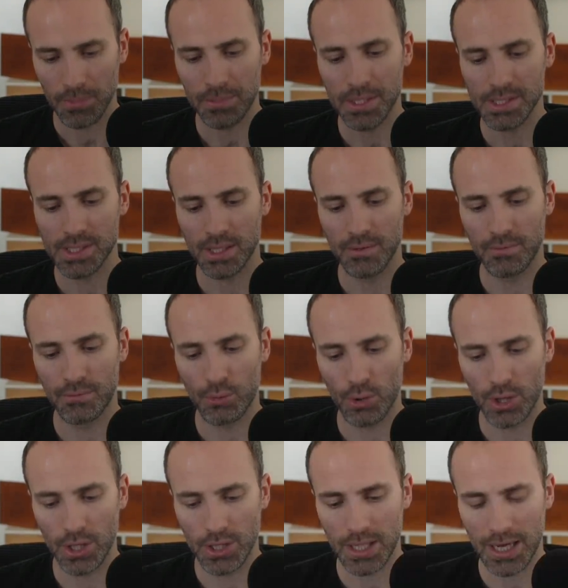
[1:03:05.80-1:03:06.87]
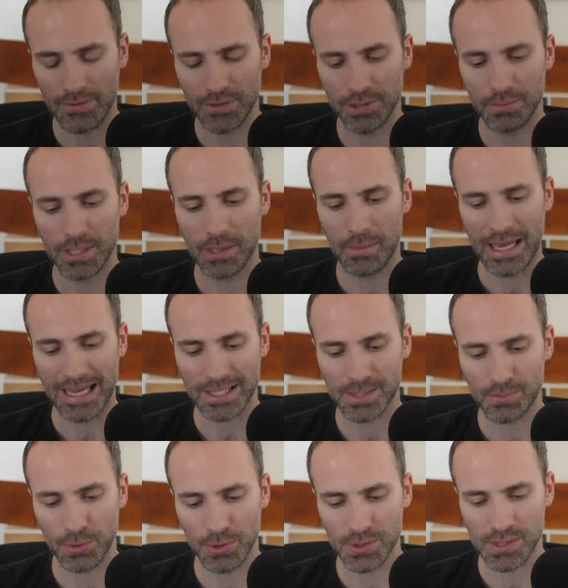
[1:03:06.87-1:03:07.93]
companies can avoid having to become
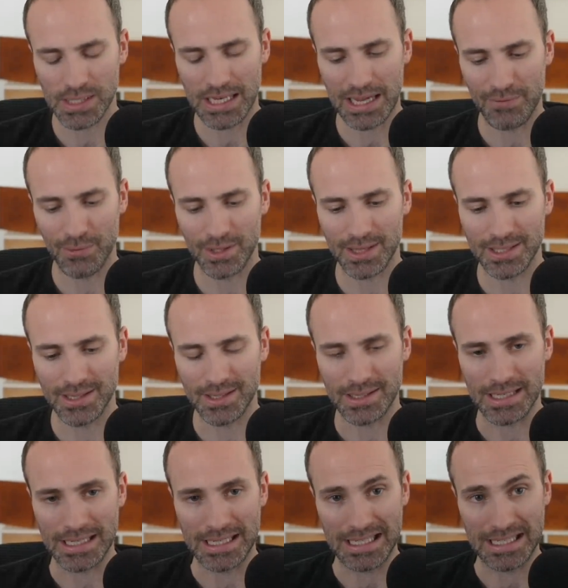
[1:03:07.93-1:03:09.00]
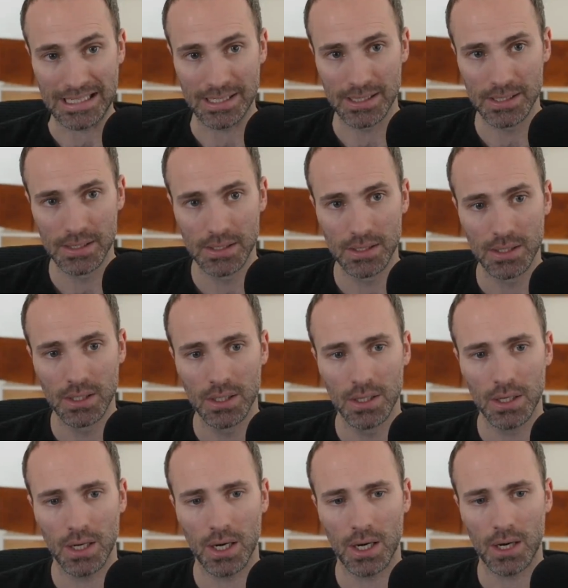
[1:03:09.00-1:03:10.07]
experts in everything that they need.
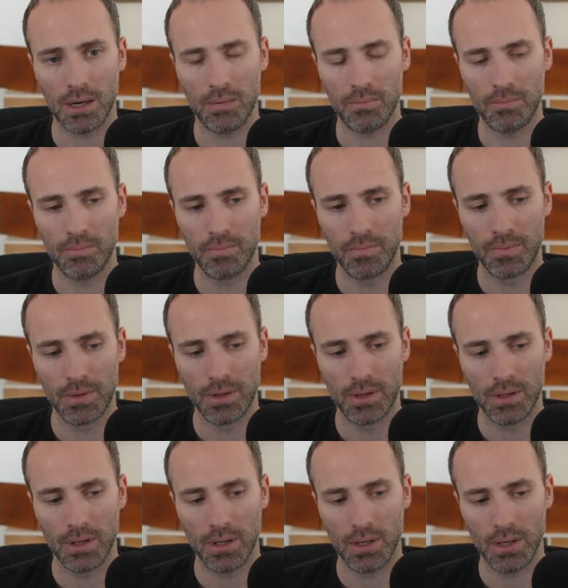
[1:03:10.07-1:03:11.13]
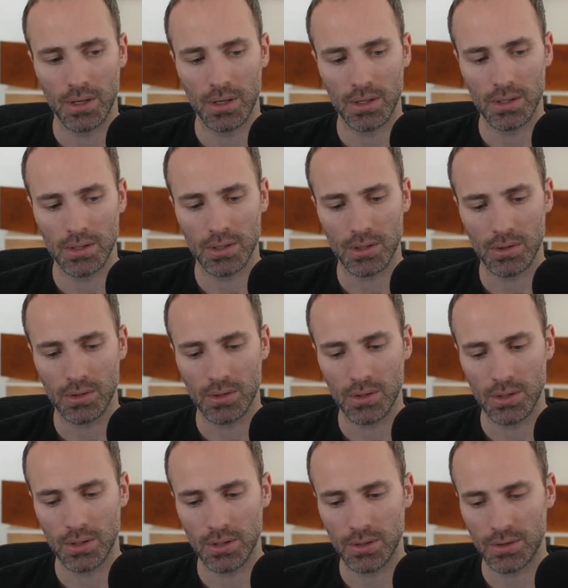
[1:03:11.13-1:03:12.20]
Um, you know,
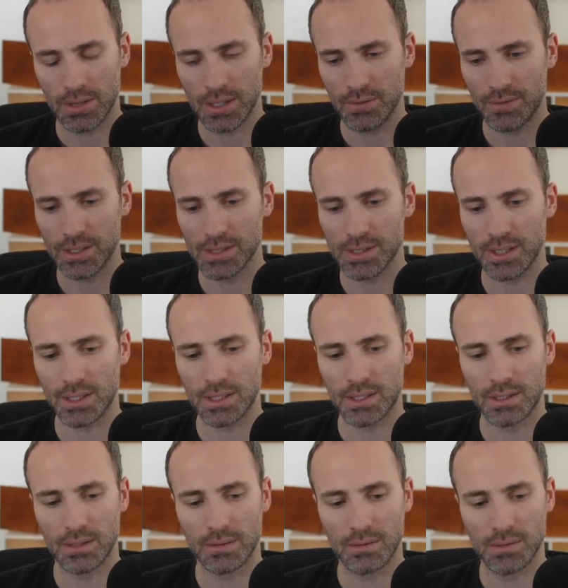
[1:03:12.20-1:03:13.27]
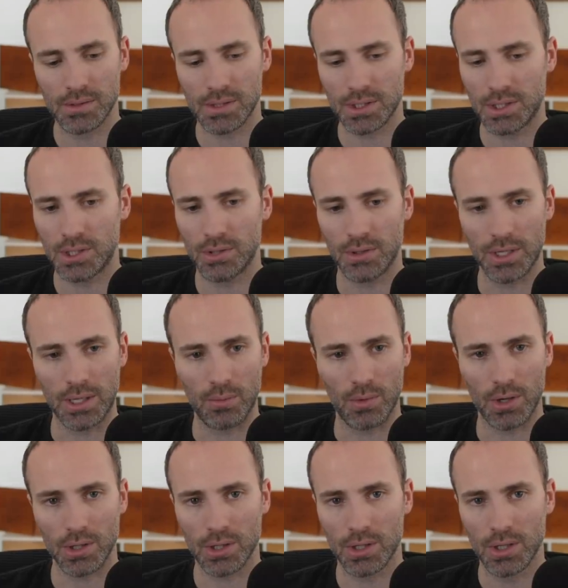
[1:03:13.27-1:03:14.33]
eh, think of things like security
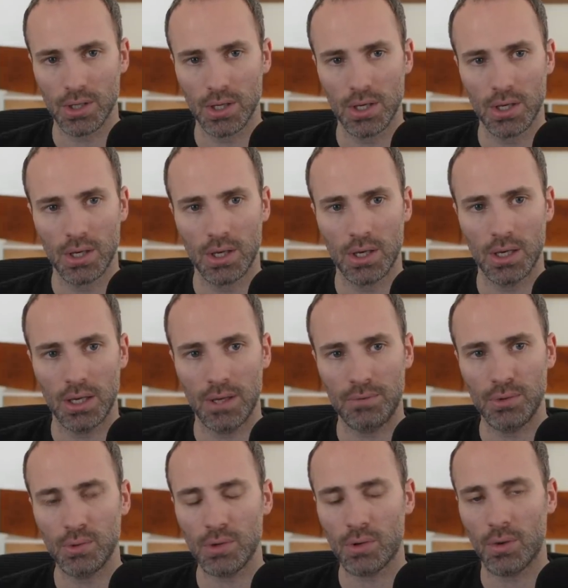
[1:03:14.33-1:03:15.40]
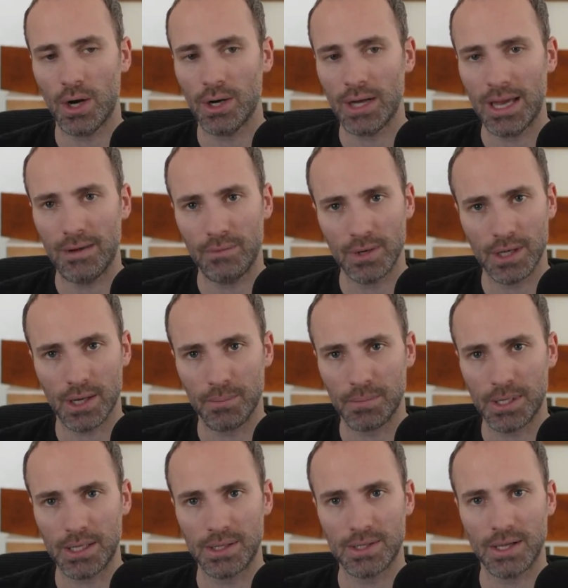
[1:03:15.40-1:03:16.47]
work. If you required every
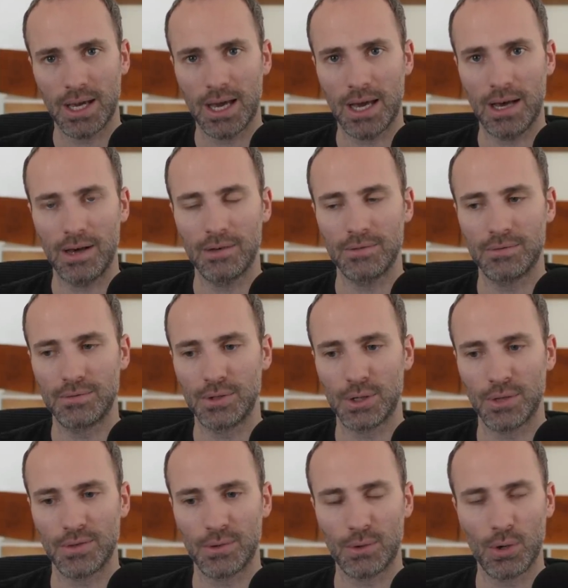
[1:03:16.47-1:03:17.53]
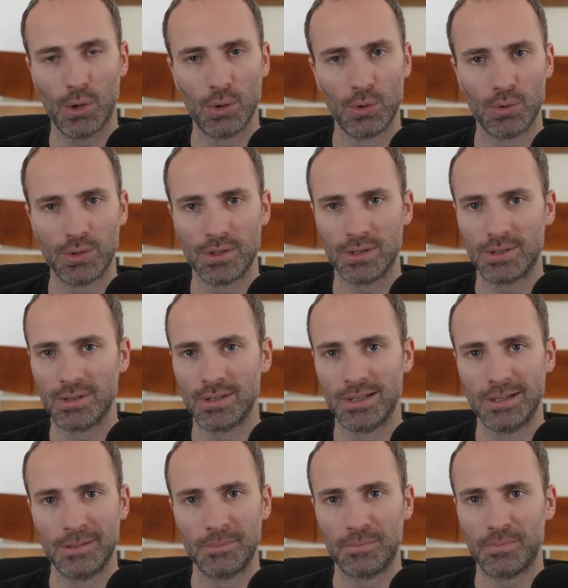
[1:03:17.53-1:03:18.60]
company to have, you know, their own,